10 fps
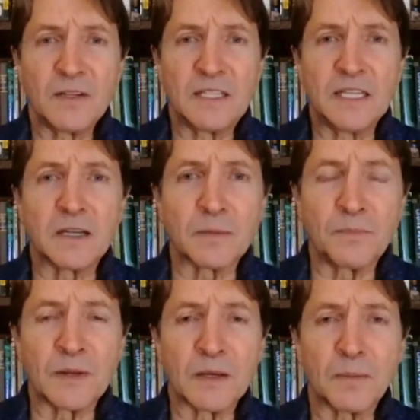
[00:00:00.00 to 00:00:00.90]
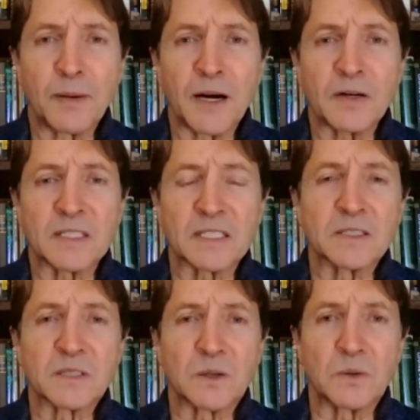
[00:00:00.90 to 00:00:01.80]
a deer in
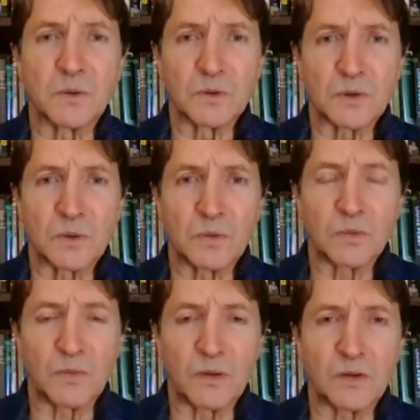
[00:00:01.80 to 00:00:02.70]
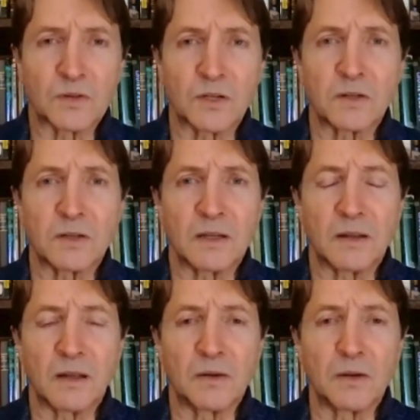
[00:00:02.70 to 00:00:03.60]
comparison. So there's certainly
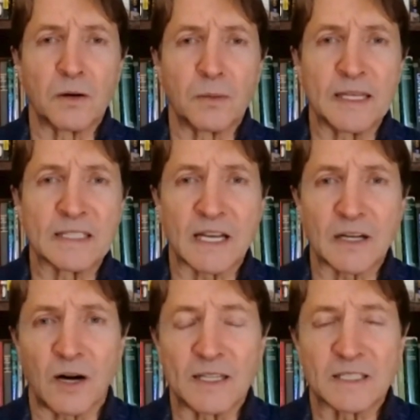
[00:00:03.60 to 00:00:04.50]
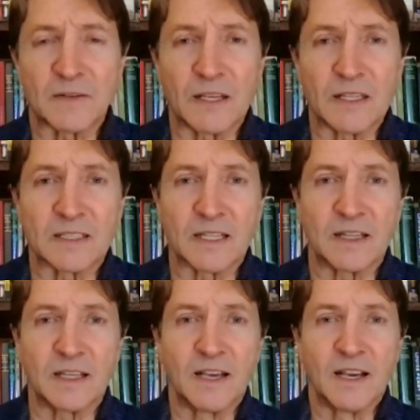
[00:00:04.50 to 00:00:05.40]
the Europeans had lots of things
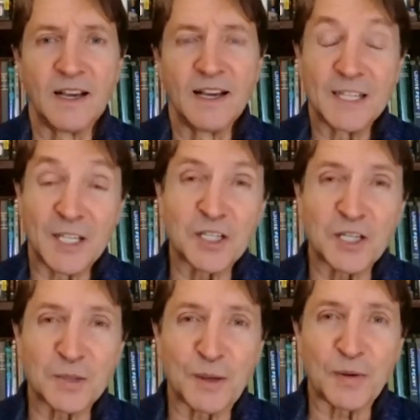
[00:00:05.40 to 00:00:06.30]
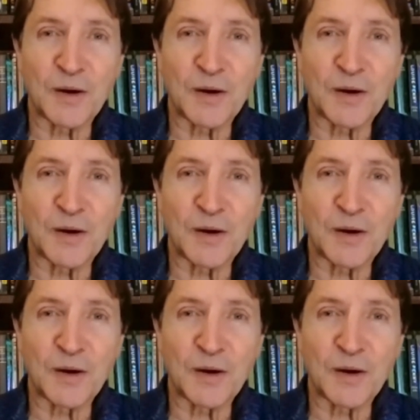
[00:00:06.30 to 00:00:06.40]
that the Indigenous